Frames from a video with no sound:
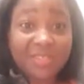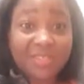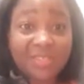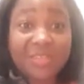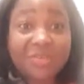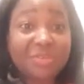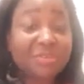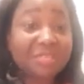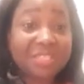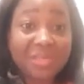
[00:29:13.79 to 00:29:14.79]
Okay, so it's
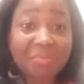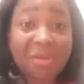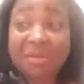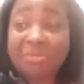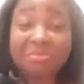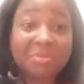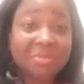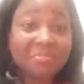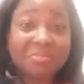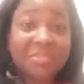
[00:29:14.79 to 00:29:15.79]
not just about,
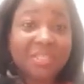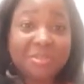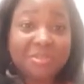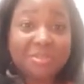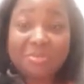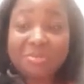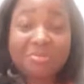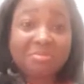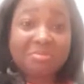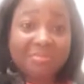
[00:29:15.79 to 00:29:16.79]
you know,
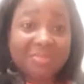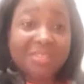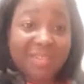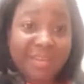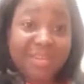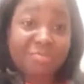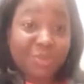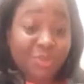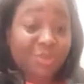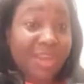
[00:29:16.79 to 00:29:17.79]

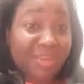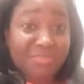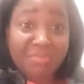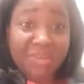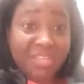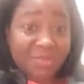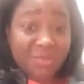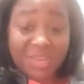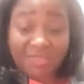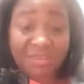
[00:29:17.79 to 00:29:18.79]
we also have, me and my
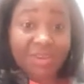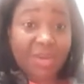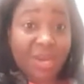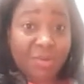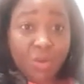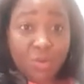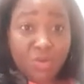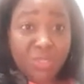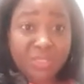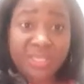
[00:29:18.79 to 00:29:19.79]
husband, we have our
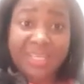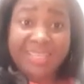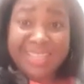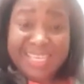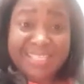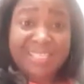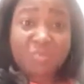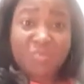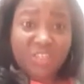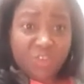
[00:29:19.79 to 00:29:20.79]
own things
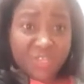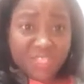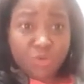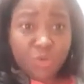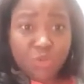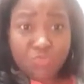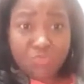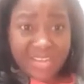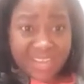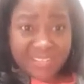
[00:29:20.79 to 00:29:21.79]
that we are trusting God to
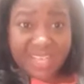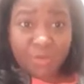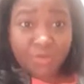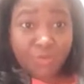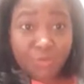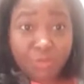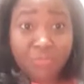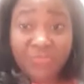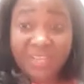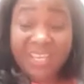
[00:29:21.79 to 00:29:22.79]
break us out
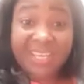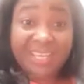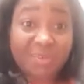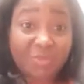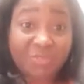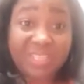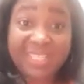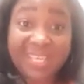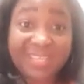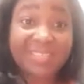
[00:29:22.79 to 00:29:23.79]
from. And we've
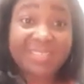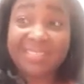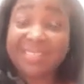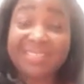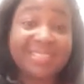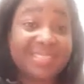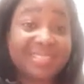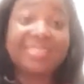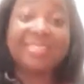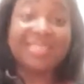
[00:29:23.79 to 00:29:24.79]
decided this
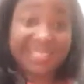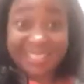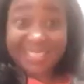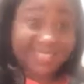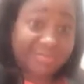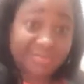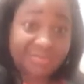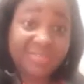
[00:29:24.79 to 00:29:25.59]
is it.